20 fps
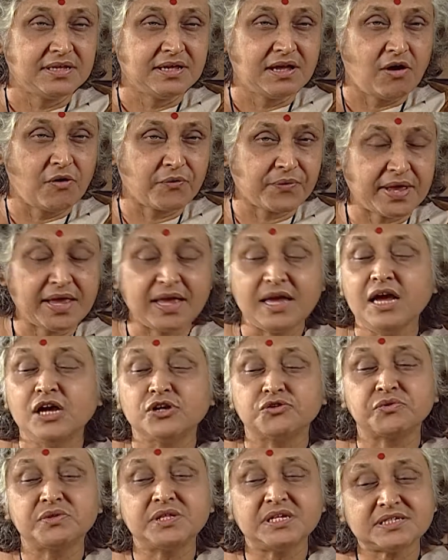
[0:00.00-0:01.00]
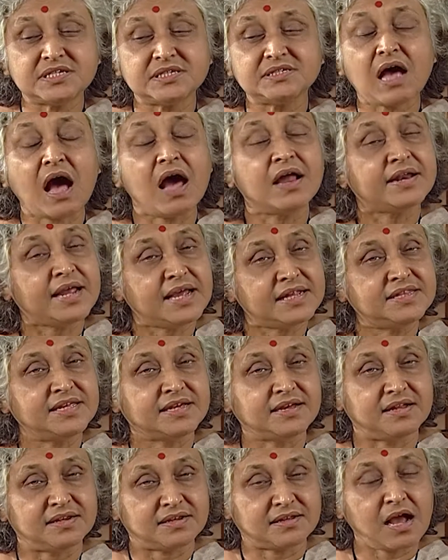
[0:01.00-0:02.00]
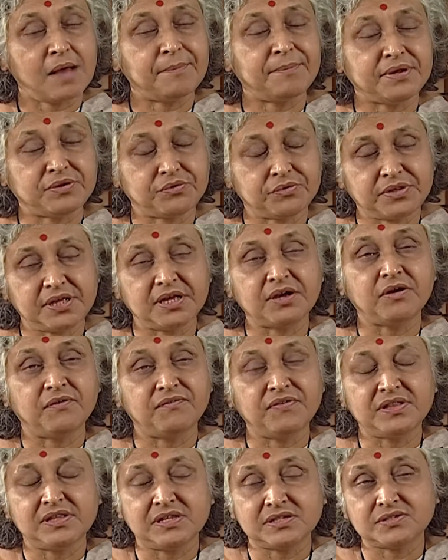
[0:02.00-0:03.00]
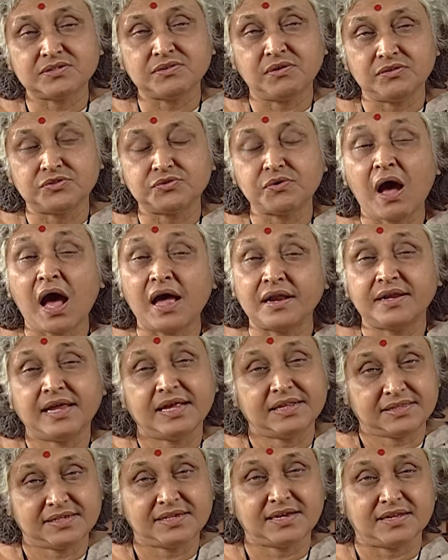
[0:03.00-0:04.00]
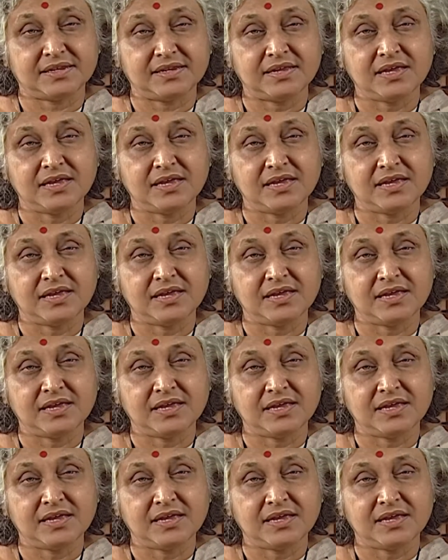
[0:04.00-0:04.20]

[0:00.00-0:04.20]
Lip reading: Okay. So this is unethical. Coming to think of it, this is also unethical.